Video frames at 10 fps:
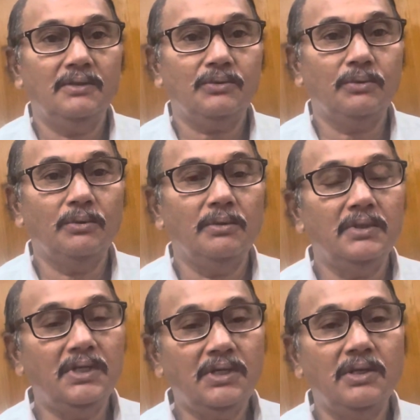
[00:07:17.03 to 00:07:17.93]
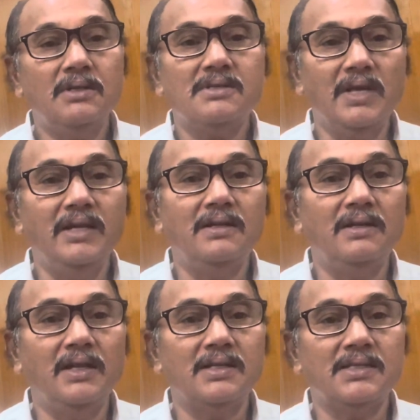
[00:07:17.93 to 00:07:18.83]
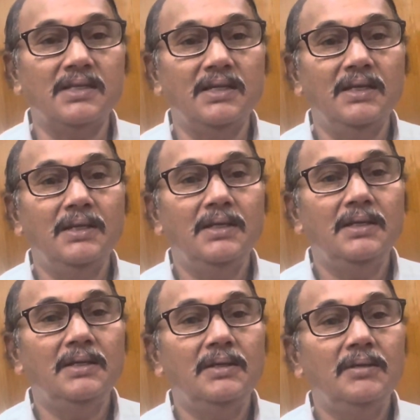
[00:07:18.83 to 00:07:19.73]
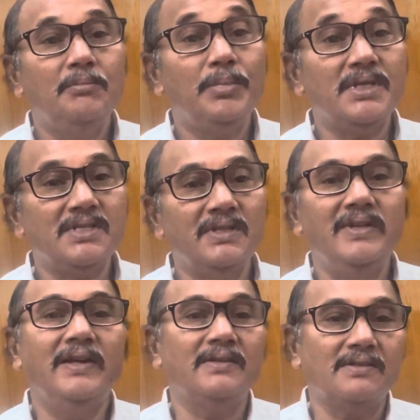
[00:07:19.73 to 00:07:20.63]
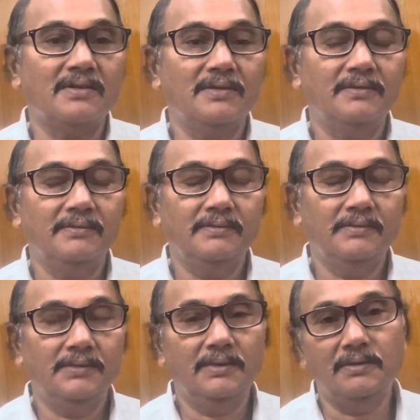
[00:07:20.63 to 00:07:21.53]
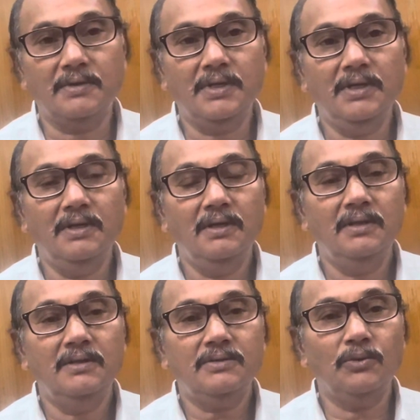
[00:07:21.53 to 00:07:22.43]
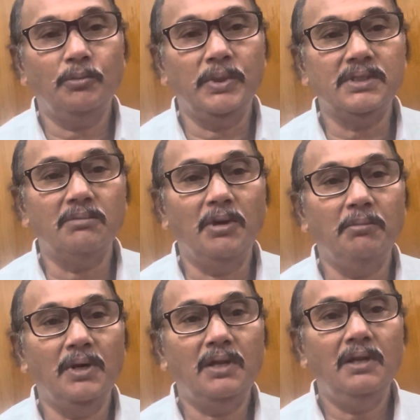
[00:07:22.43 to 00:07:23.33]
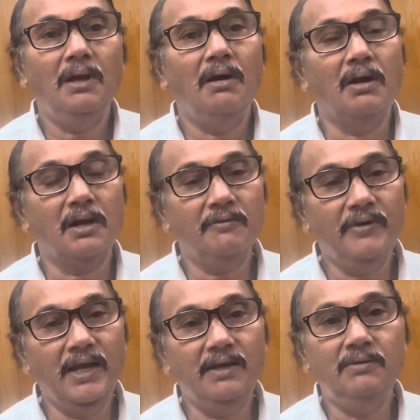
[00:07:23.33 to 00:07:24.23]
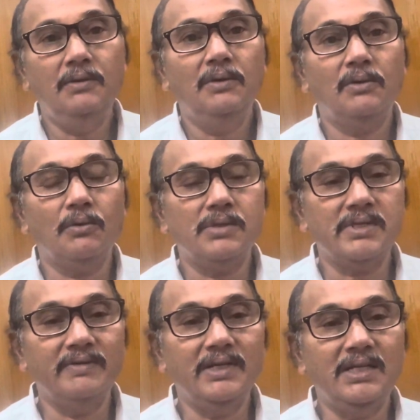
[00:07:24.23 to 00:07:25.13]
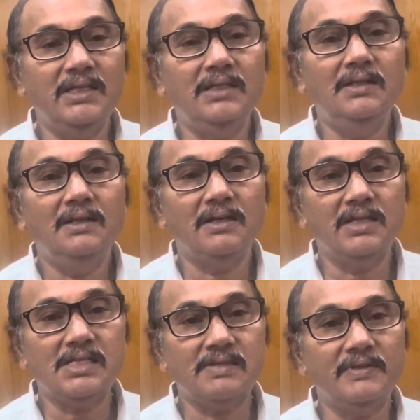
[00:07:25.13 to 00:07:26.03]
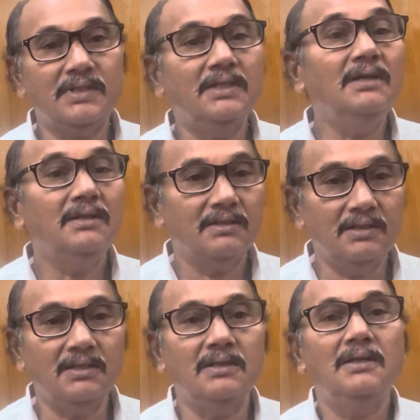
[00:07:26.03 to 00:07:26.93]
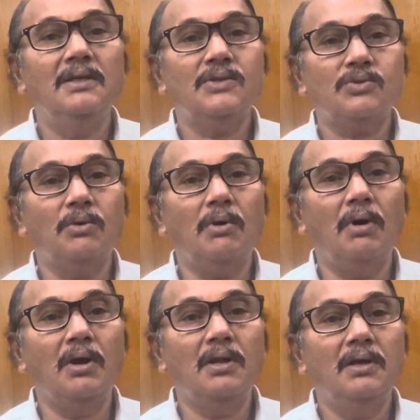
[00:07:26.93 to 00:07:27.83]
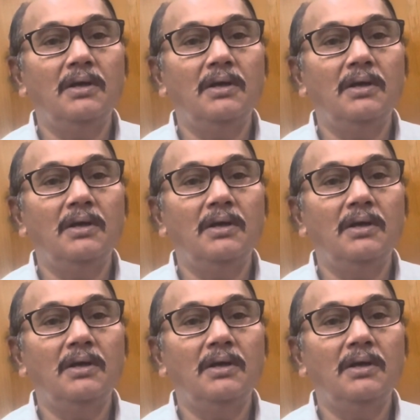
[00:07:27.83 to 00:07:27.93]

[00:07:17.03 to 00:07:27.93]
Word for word: So we can cite it as a precedent. Okay. So please remember Order 5, Rule 17 deals with the so-called,